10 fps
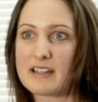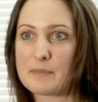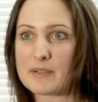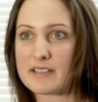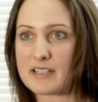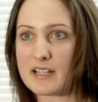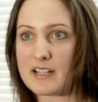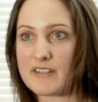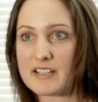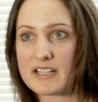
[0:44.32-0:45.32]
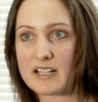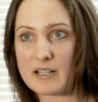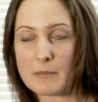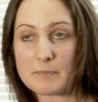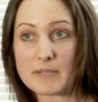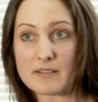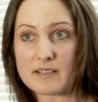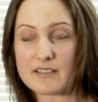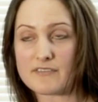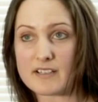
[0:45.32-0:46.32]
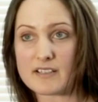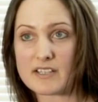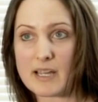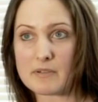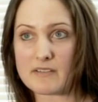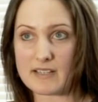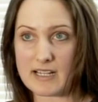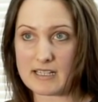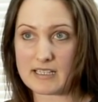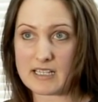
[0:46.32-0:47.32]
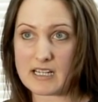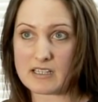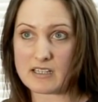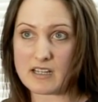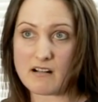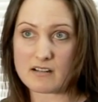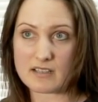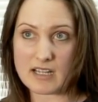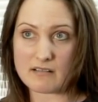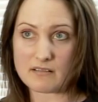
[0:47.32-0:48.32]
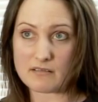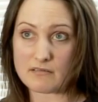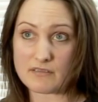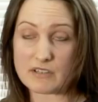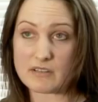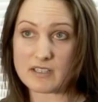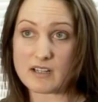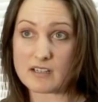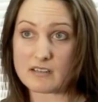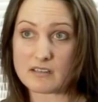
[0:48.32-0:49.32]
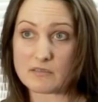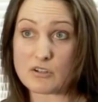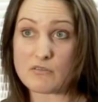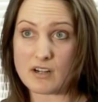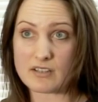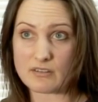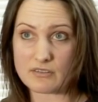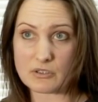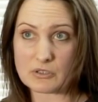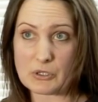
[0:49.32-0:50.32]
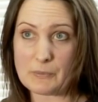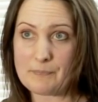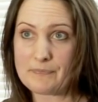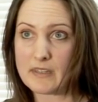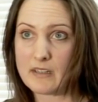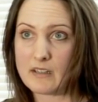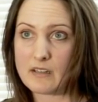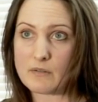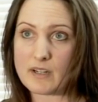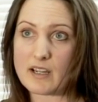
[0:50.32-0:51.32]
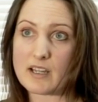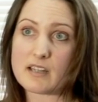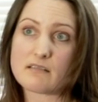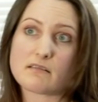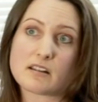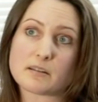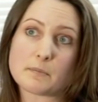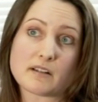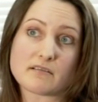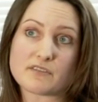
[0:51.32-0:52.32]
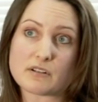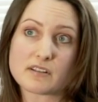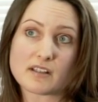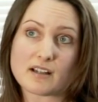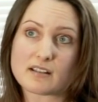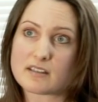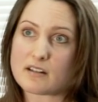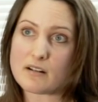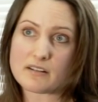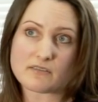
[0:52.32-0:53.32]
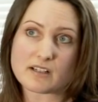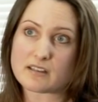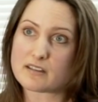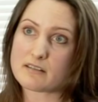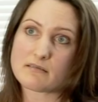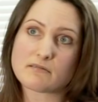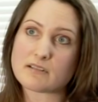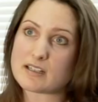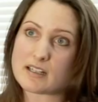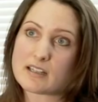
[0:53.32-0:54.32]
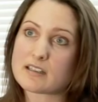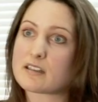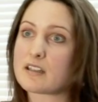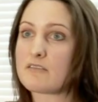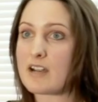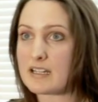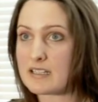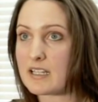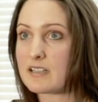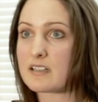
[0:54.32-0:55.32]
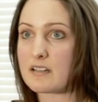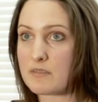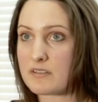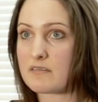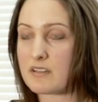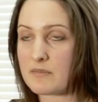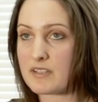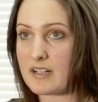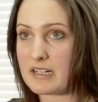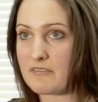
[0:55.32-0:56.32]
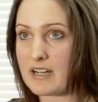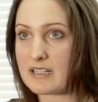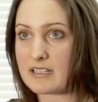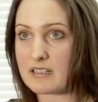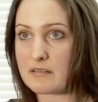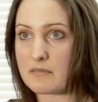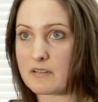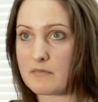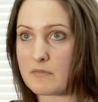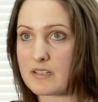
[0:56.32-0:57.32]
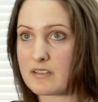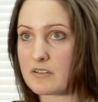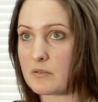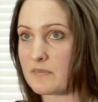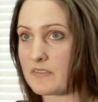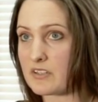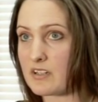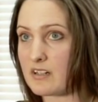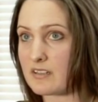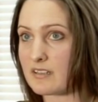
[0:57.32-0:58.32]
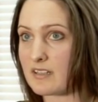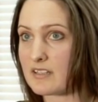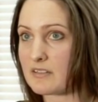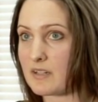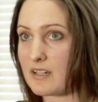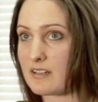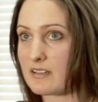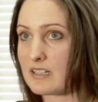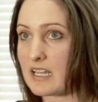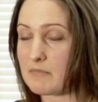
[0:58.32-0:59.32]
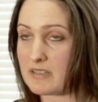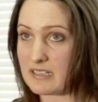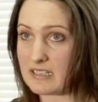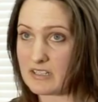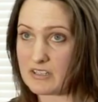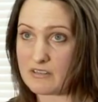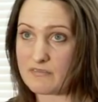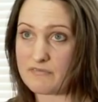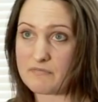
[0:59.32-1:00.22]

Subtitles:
But eventually I uploaded the first chapter of The Legacy to the Arts Council review site, youwriteon.com, where it's a peer review site, so other readers read it and they rate it, and it was highly rated and went to the top of the chart, and that's where it came to the attention of